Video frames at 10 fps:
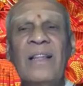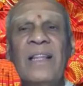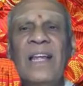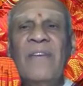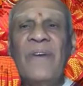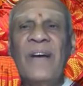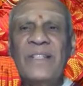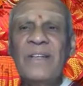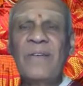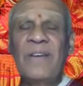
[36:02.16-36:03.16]
The
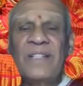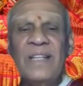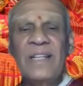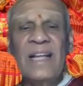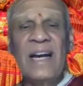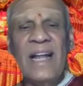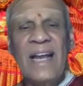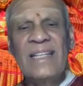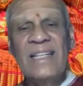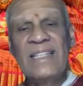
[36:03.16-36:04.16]
first question that
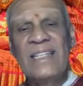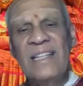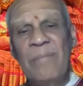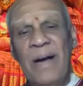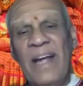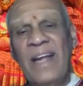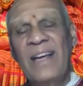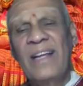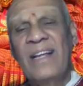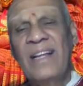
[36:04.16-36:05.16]
arises in the mind,
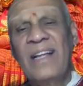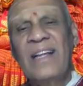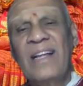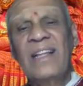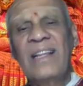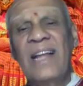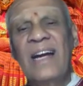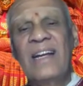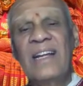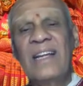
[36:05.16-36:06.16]

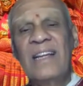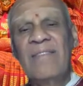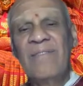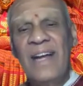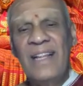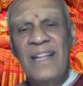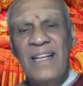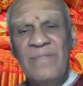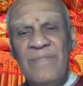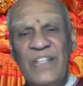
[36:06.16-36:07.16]
that in
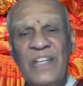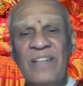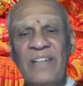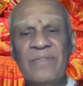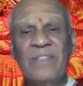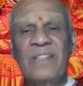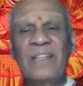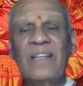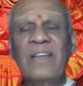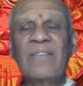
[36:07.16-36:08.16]
Veda's vision,
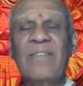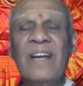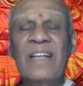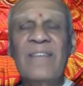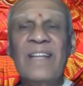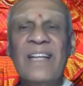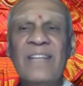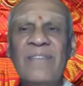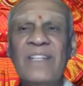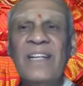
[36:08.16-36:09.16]
what is Veda's
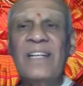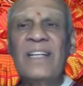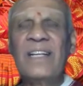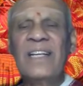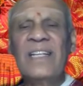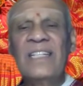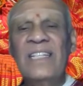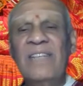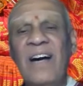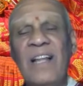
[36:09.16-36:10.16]
vision?
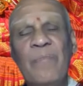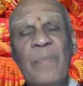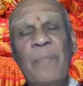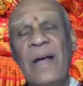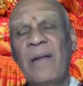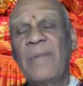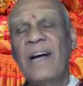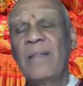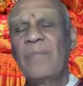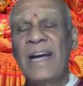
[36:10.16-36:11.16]
Jivatma
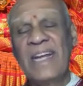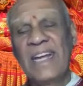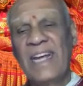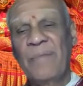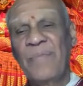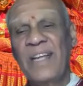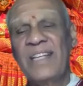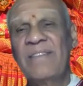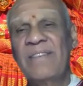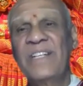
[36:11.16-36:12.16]
Paramatma Aikyam
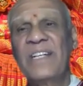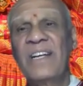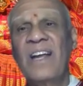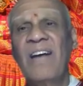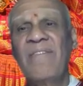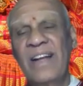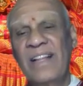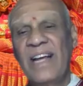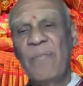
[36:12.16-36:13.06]
is the vision of Veda.